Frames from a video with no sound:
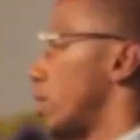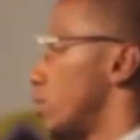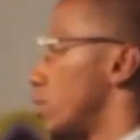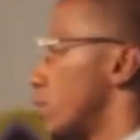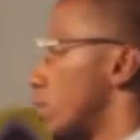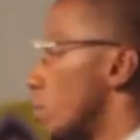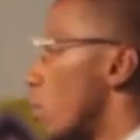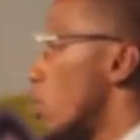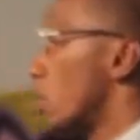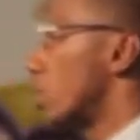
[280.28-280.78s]

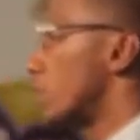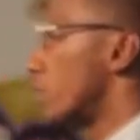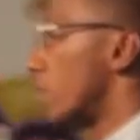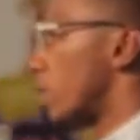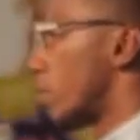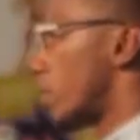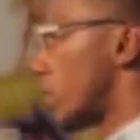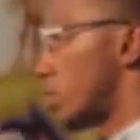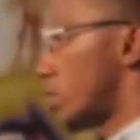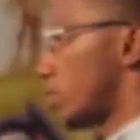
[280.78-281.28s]
Right?
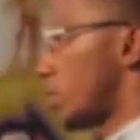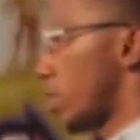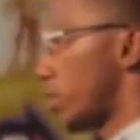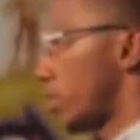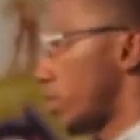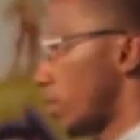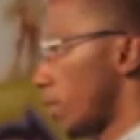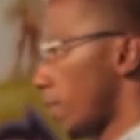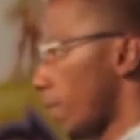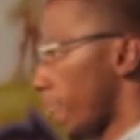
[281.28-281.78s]
Market
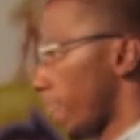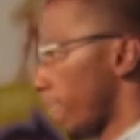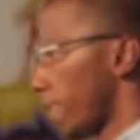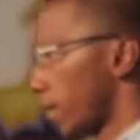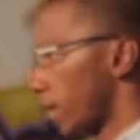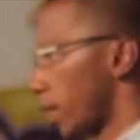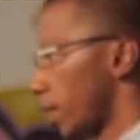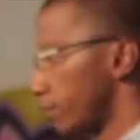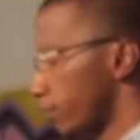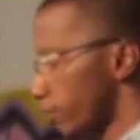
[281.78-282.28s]
valuation method.
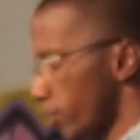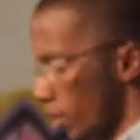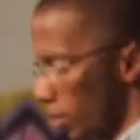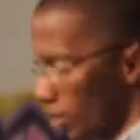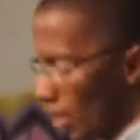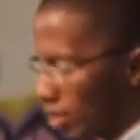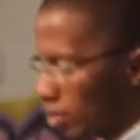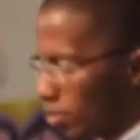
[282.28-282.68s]
Okay?